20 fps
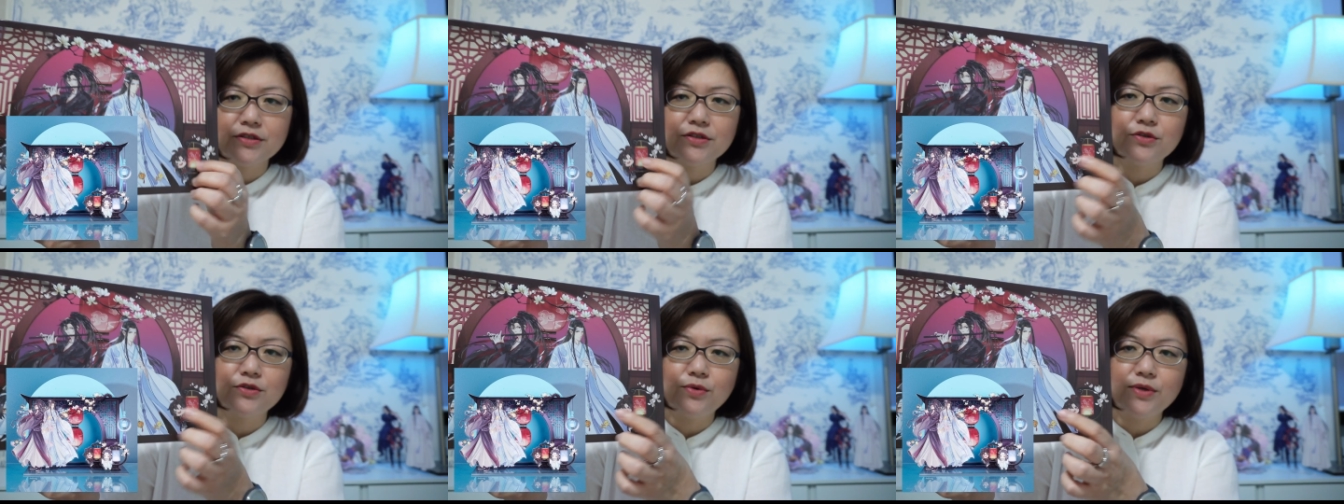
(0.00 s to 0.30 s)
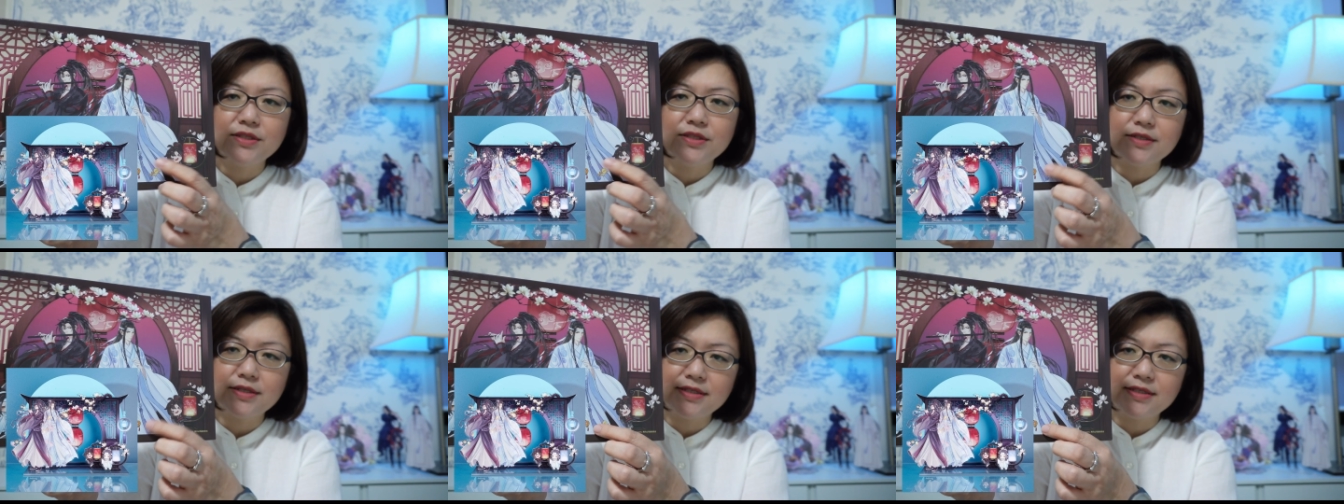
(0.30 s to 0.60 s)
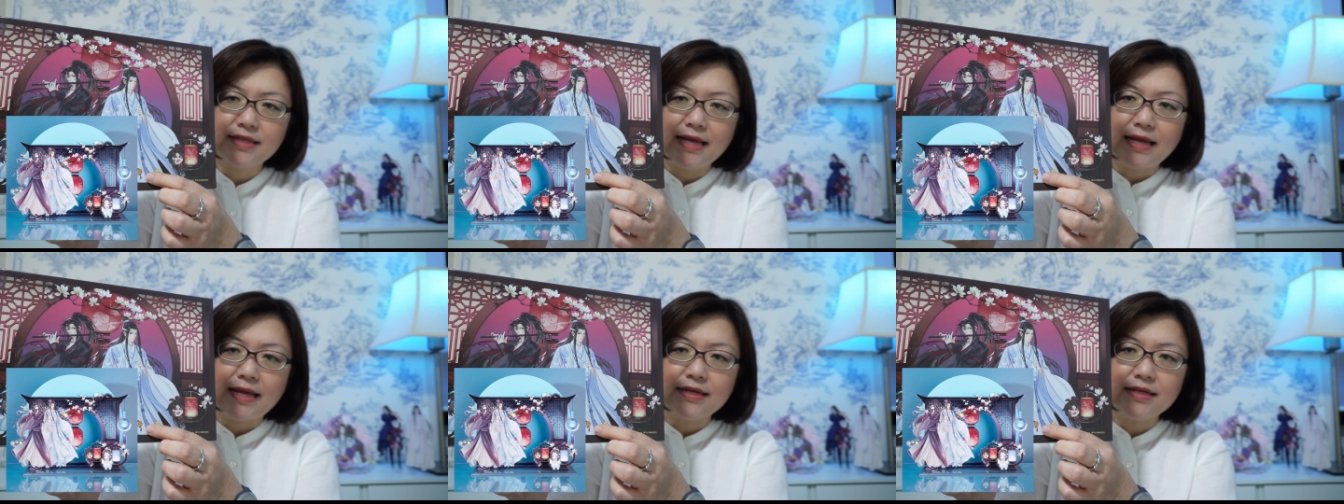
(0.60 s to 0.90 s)
So it's a
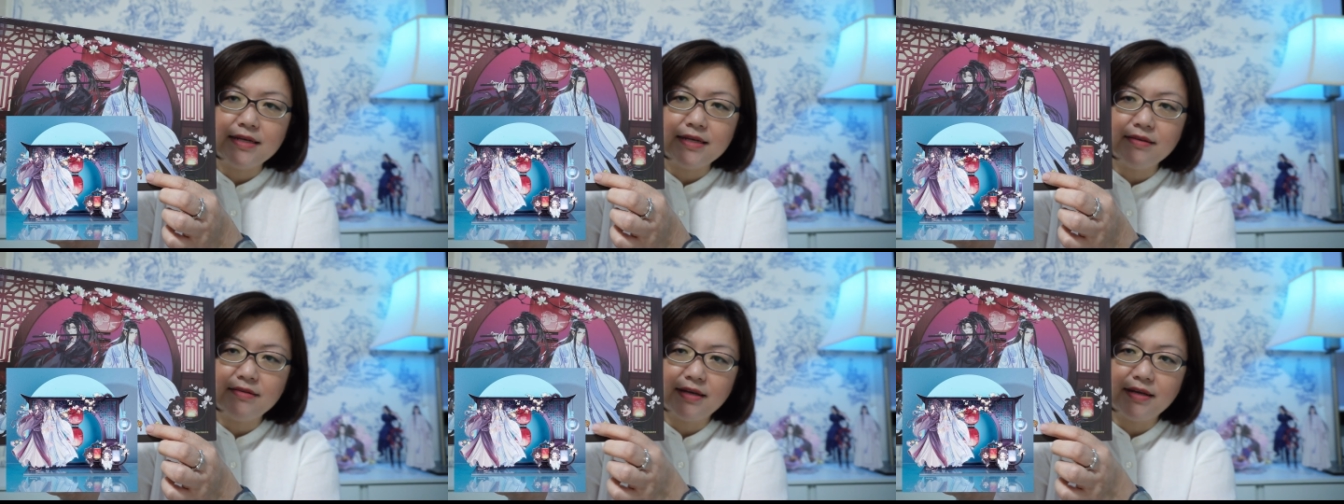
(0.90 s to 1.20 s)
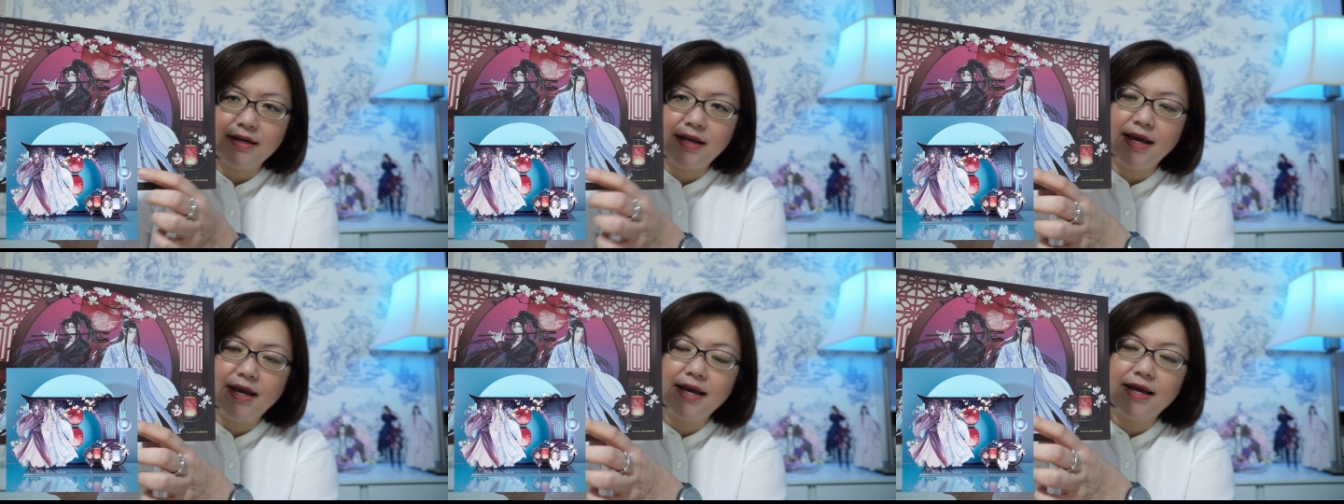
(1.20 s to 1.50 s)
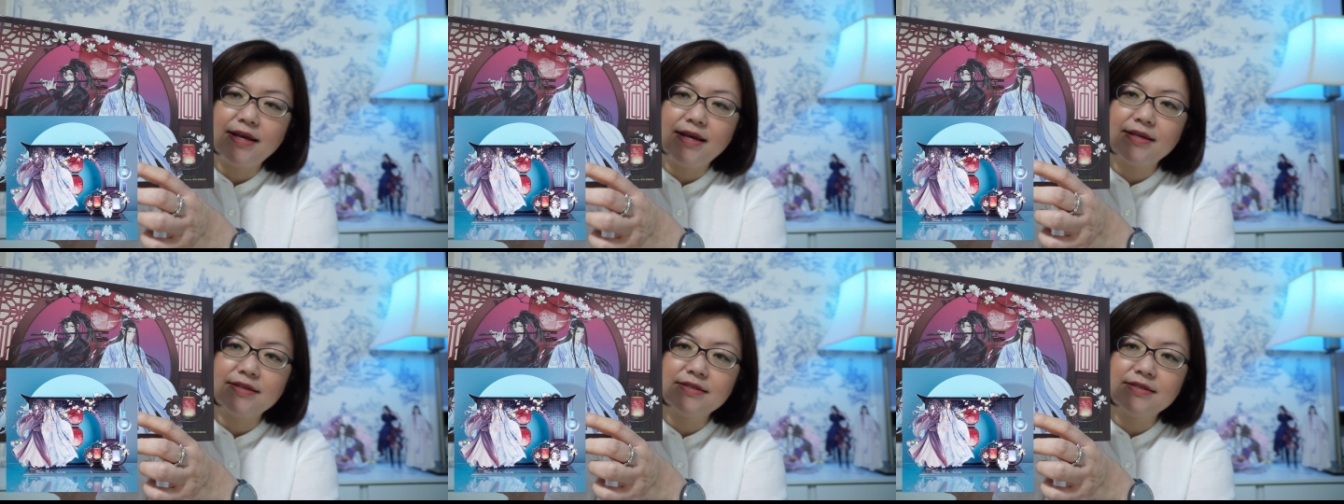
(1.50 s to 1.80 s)
standee that
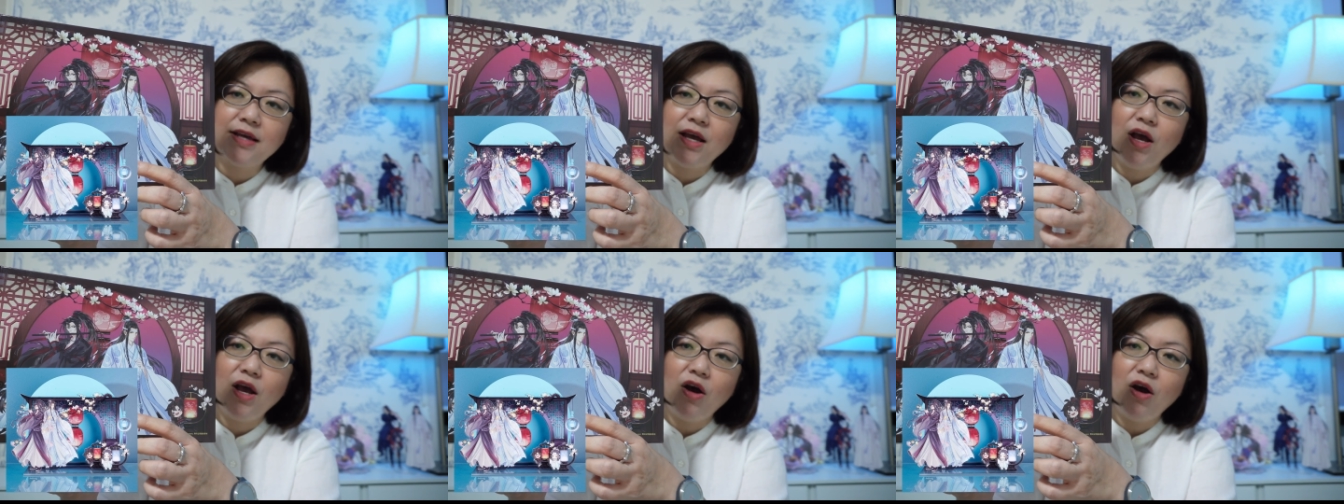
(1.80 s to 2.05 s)
has,